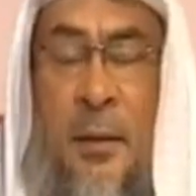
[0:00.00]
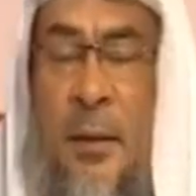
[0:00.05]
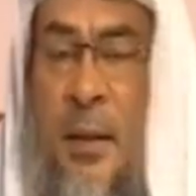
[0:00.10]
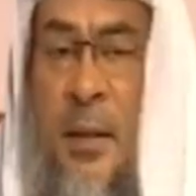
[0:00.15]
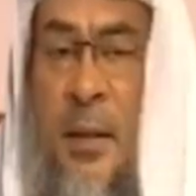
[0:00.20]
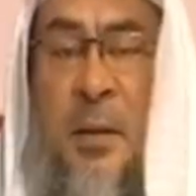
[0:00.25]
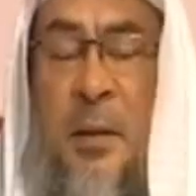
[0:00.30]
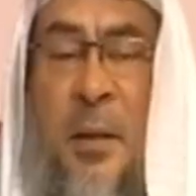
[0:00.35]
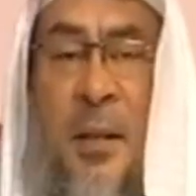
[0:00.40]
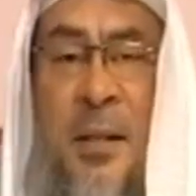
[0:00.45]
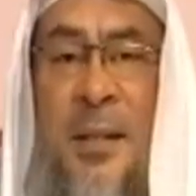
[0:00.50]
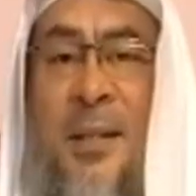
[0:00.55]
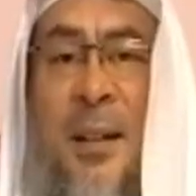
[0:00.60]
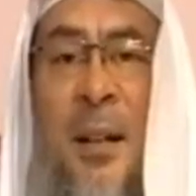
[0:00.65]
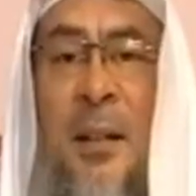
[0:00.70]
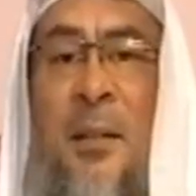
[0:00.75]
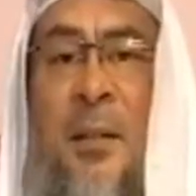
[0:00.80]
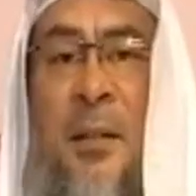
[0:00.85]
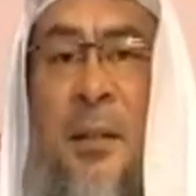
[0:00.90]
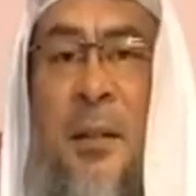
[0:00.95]
This does
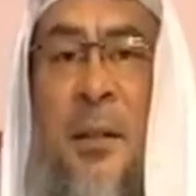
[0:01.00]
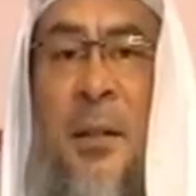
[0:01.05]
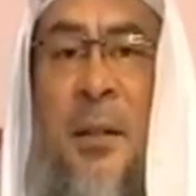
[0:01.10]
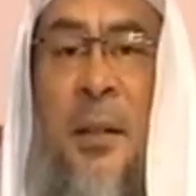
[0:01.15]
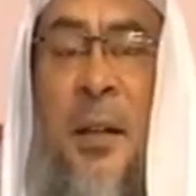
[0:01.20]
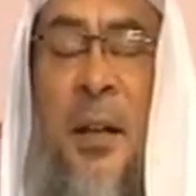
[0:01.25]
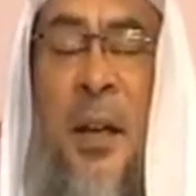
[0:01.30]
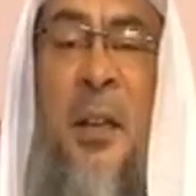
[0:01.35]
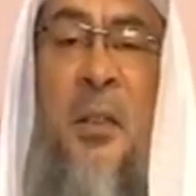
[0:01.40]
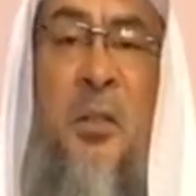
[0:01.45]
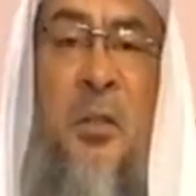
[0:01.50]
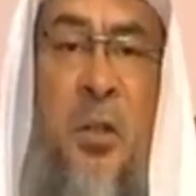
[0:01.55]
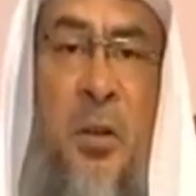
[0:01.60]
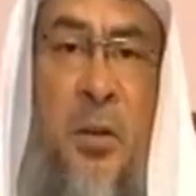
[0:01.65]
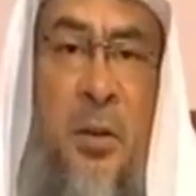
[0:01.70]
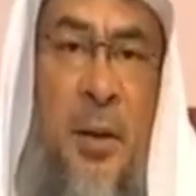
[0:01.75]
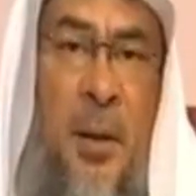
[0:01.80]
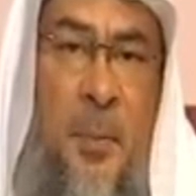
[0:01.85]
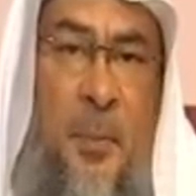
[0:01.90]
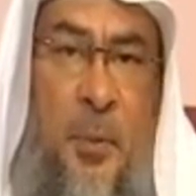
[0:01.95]
not
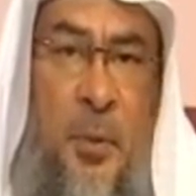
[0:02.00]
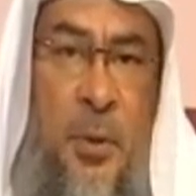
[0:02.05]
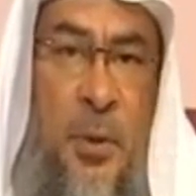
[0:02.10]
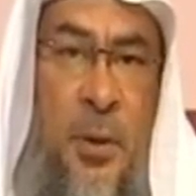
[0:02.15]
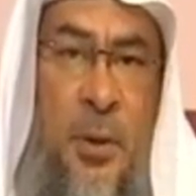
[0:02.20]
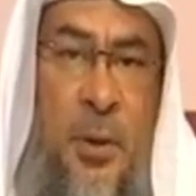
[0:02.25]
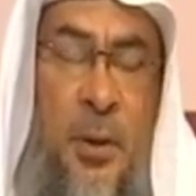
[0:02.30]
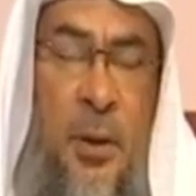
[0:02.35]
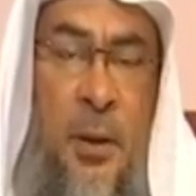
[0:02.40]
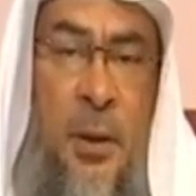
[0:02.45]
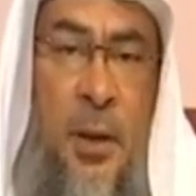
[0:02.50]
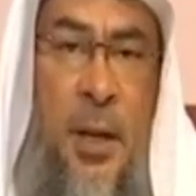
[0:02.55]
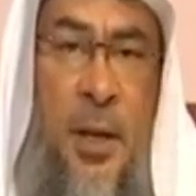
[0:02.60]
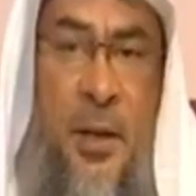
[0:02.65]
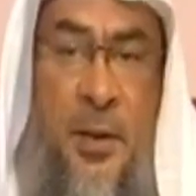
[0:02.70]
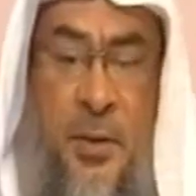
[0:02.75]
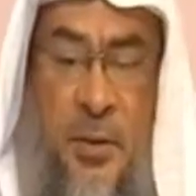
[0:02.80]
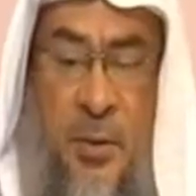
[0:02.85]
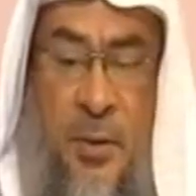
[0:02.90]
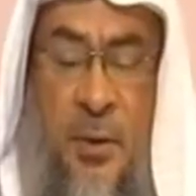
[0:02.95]
interrupt
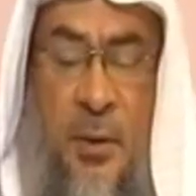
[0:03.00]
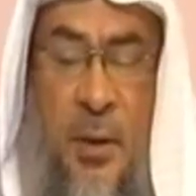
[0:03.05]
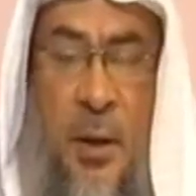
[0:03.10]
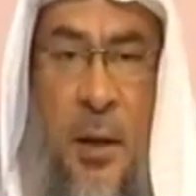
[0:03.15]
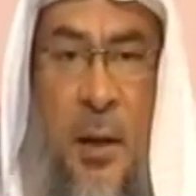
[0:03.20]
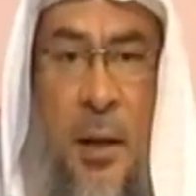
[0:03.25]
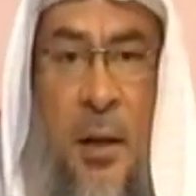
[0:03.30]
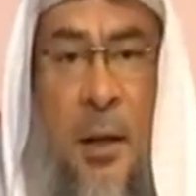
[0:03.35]
his